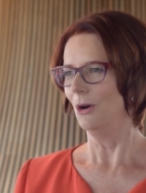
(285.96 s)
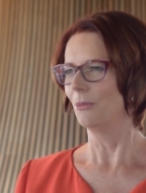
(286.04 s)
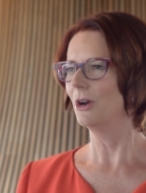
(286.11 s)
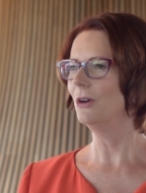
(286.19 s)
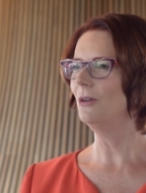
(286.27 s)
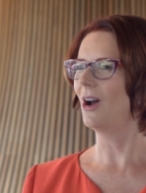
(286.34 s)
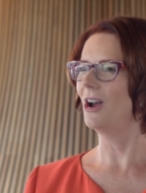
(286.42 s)

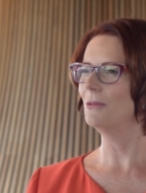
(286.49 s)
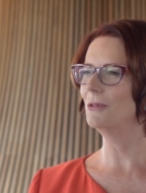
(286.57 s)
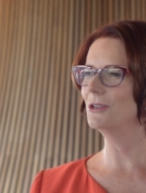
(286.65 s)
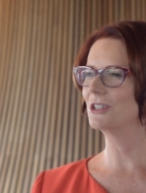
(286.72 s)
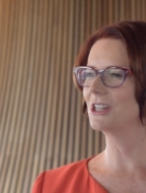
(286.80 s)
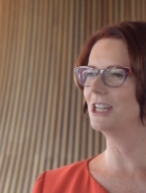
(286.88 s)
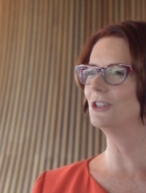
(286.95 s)
Well, I
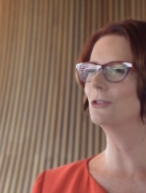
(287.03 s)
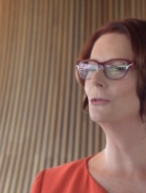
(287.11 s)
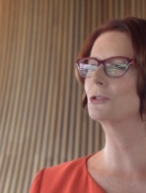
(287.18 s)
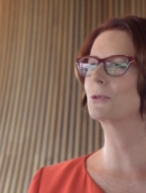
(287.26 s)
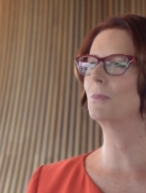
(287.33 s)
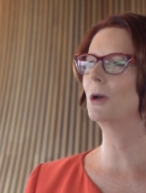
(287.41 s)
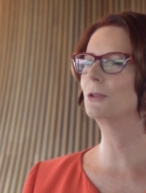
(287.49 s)
would
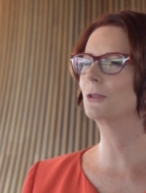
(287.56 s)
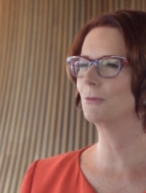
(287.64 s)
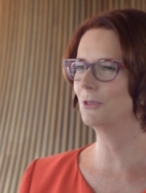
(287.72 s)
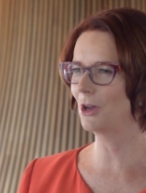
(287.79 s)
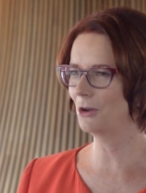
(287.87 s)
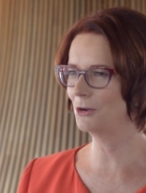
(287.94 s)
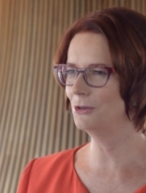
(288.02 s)
endorse both of
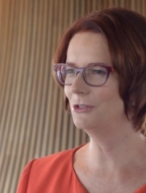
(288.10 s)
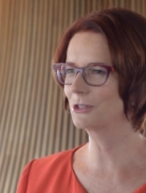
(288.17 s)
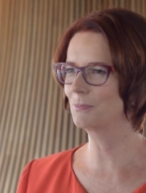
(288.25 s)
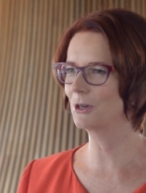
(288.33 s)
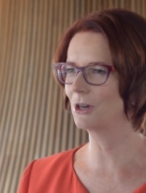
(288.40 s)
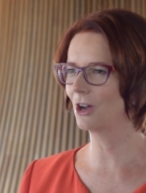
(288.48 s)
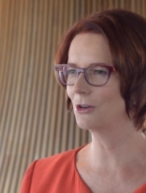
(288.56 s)
those,
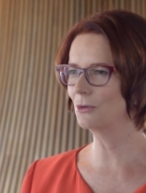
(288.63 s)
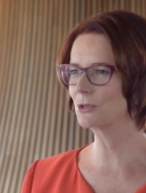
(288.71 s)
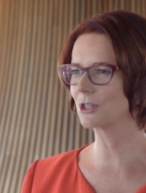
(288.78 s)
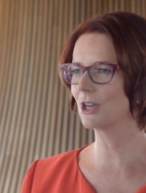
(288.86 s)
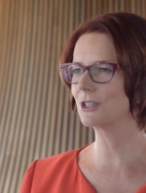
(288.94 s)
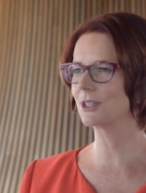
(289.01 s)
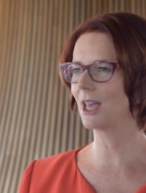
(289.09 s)
but I'd
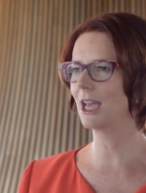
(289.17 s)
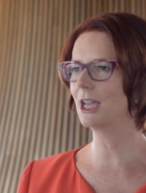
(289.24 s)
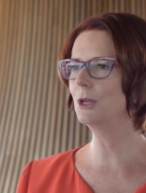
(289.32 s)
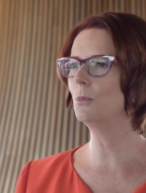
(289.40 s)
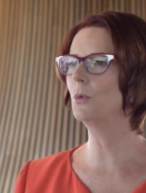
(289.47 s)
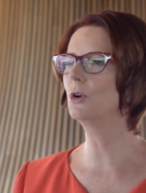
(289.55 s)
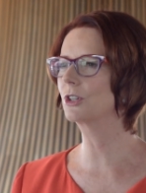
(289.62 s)
also
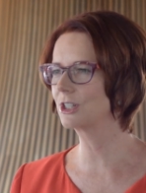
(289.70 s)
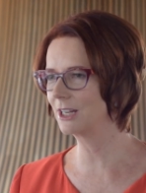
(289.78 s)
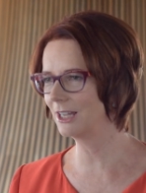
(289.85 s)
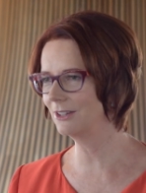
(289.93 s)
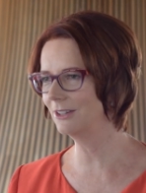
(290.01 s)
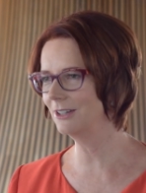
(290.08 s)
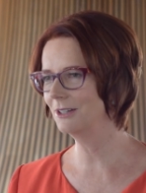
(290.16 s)
say work
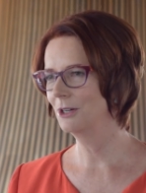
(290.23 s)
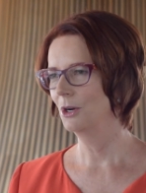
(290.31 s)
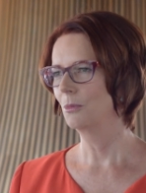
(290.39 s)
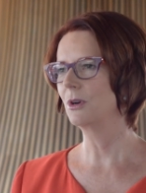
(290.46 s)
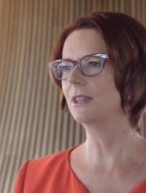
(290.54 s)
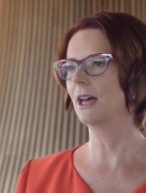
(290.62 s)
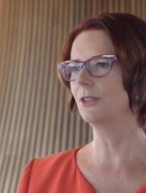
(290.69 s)
together
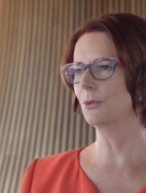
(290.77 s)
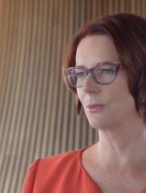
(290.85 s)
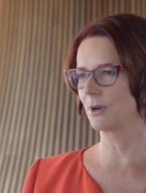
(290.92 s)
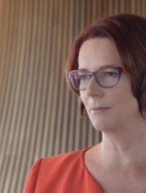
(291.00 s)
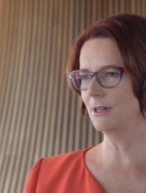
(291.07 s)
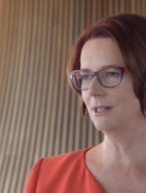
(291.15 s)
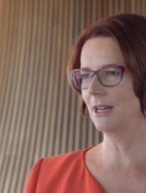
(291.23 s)
with other
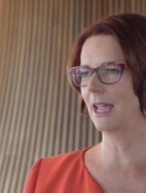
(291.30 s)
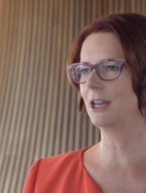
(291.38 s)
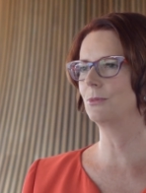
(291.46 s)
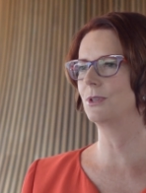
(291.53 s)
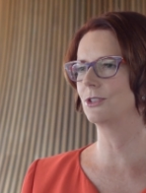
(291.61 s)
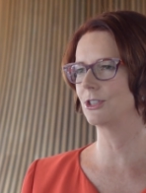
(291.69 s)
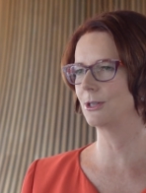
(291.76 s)
women
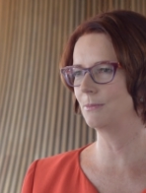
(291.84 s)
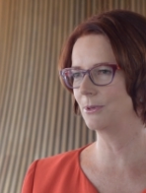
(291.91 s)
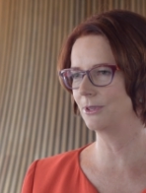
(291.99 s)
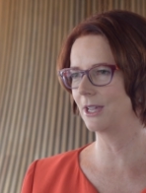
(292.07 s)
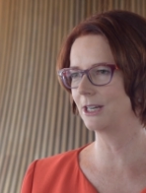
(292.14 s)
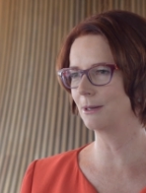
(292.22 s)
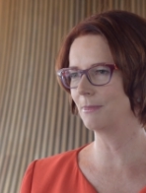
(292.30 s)
and with
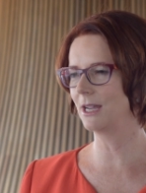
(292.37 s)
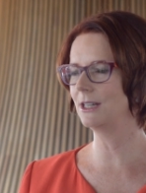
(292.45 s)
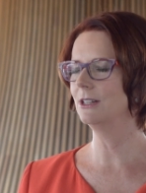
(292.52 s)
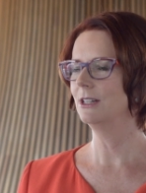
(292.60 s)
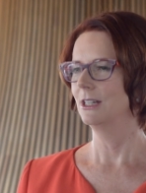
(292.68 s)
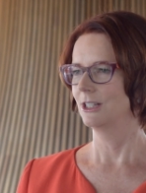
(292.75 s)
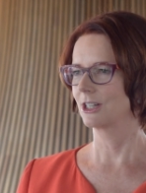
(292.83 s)
sympathetic
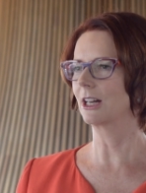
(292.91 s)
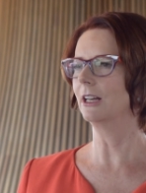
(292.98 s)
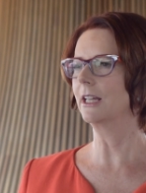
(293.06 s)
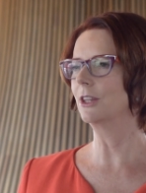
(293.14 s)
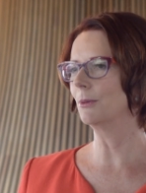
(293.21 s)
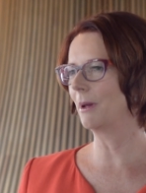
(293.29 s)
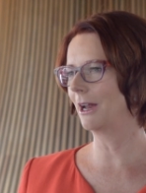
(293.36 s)
men to
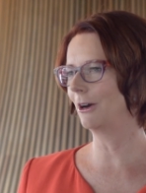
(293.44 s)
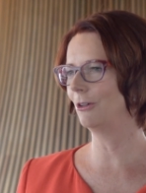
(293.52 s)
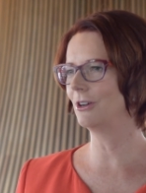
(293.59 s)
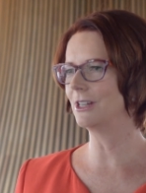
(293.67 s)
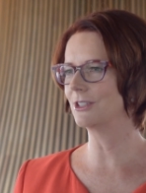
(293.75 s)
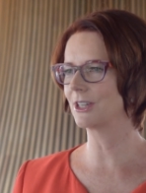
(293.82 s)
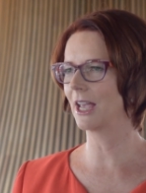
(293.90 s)
clear the
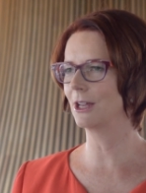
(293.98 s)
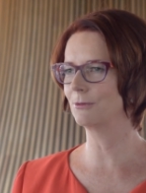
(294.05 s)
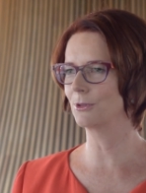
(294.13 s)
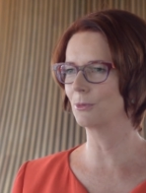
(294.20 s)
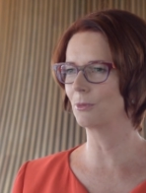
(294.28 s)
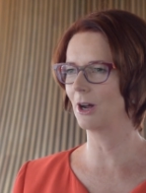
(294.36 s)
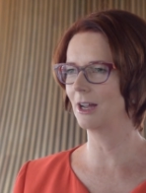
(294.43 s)
barriers out of
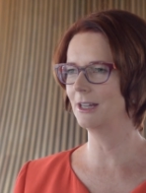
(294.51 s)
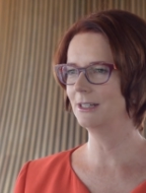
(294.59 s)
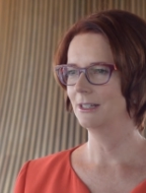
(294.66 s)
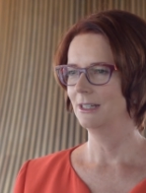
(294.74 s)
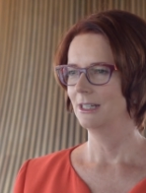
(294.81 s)
the way.